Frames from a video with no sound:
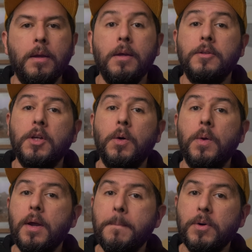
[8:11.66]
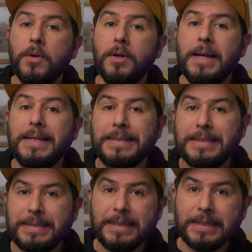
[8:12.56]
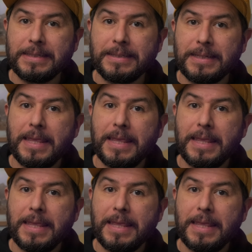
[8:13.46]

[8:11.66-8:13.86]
So number 6,